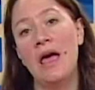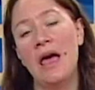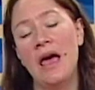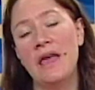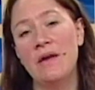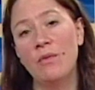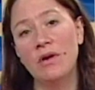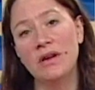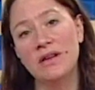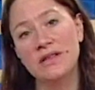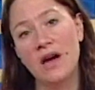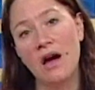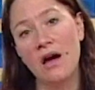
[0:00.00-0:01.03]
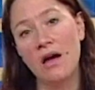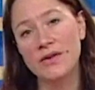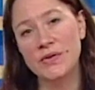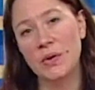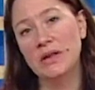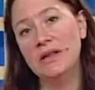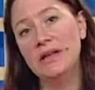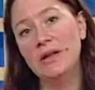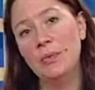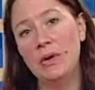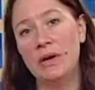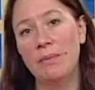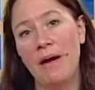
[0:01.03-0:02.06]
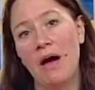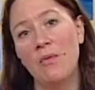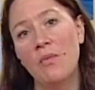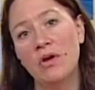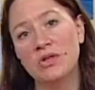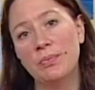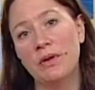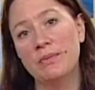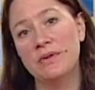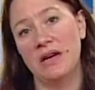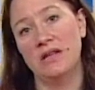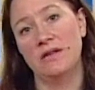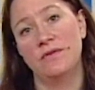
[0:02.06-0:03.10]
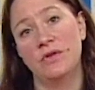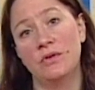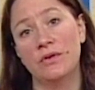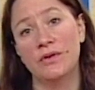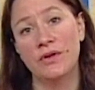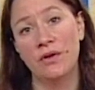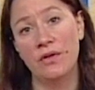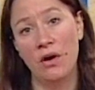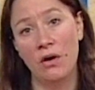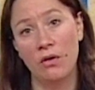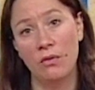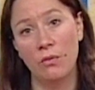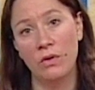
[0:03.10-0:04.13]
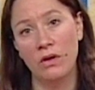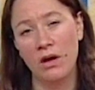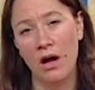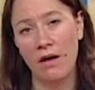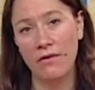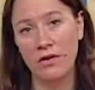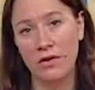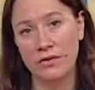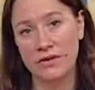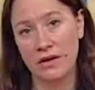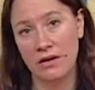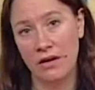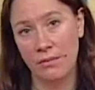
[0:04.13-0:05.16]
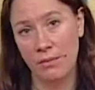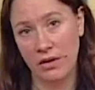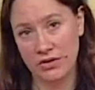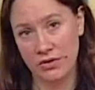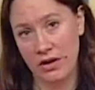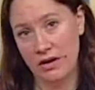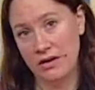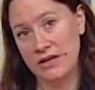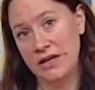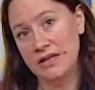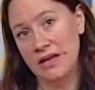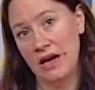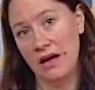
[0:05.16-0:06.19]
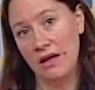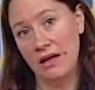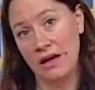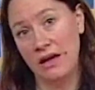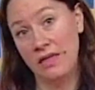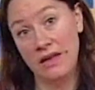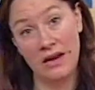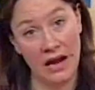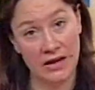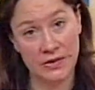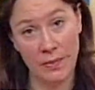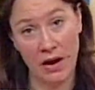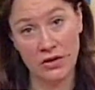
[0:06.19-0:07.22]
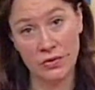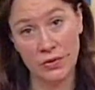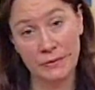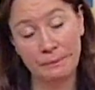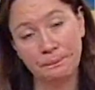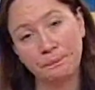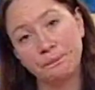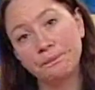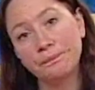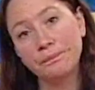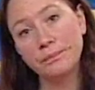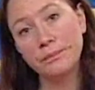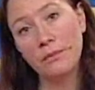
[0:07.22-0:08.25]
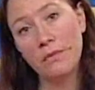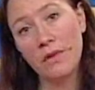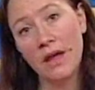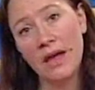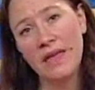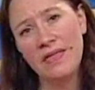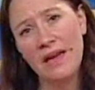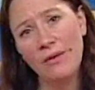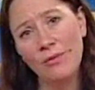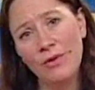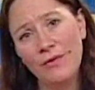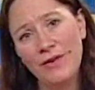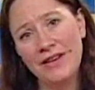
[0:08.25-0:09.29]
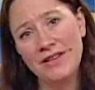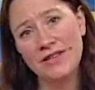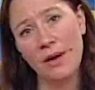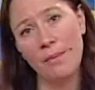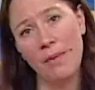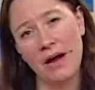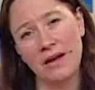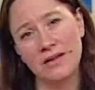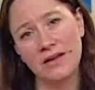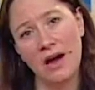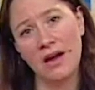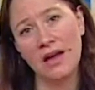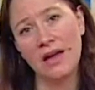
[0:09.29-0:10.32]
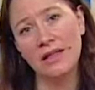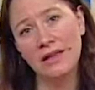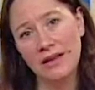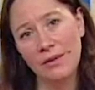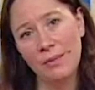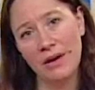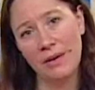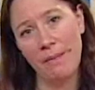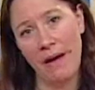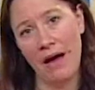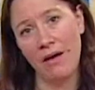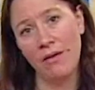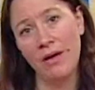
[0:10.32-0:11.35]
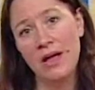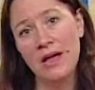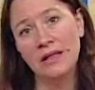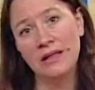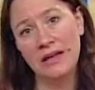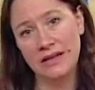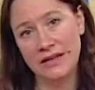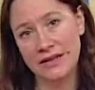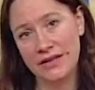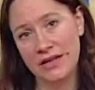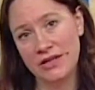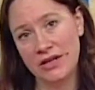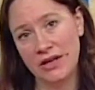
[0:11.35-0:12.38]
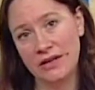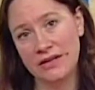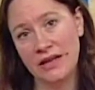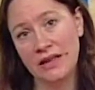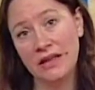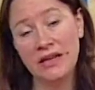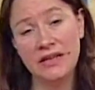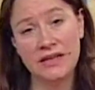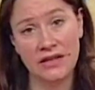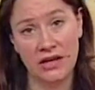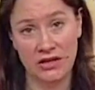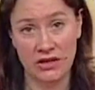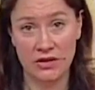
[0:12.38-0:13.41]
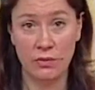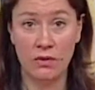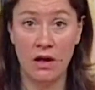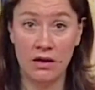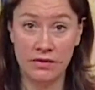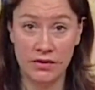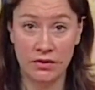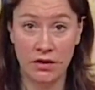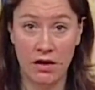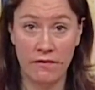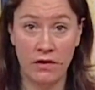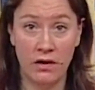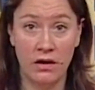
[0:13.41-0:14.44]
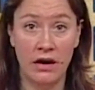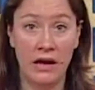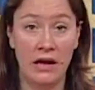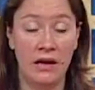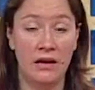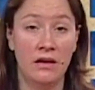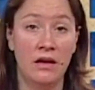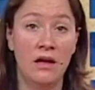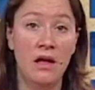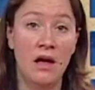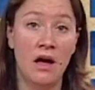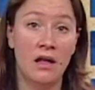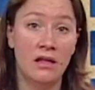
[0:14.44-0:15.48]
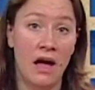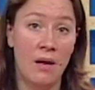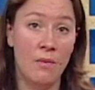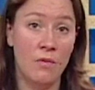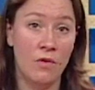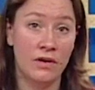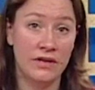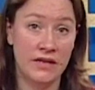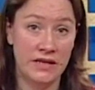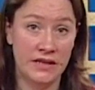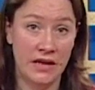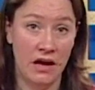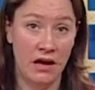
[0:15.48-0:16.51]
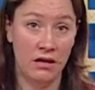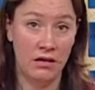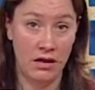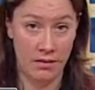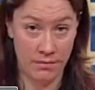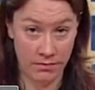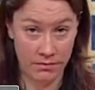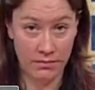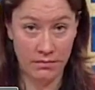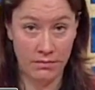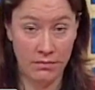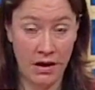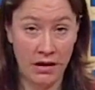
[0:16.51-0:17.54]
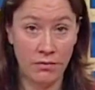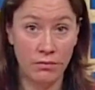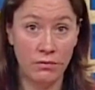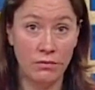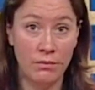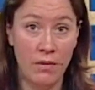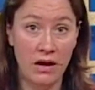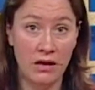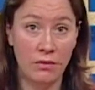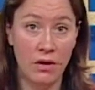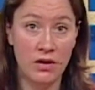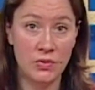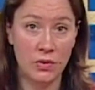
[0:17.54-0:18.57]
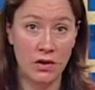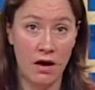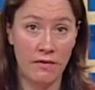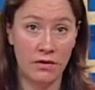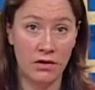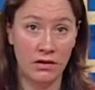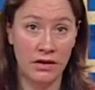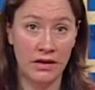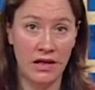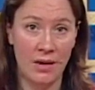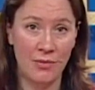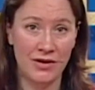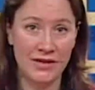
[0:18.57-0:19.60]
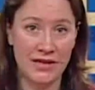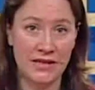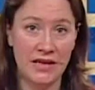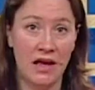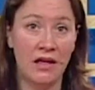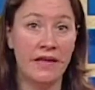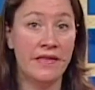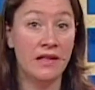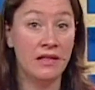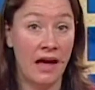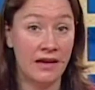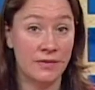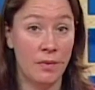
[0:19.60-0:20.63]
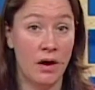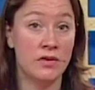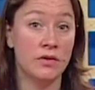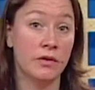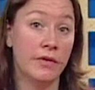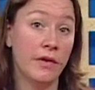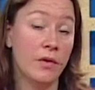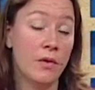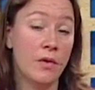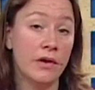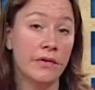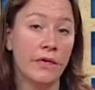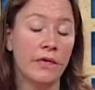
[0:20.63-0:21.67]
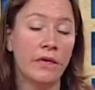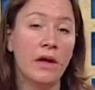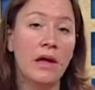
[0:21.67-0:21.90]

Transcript: And then we're going to talk also a little bit about multiple objective tools, although we'll cover those in much greater detail in the next module. And then we'll finish up by talking a little bit about linked decisions. And linked decisions we'll also cover in a lot more detail. Mike Runge will cover in a lot more detail in the last module in the course.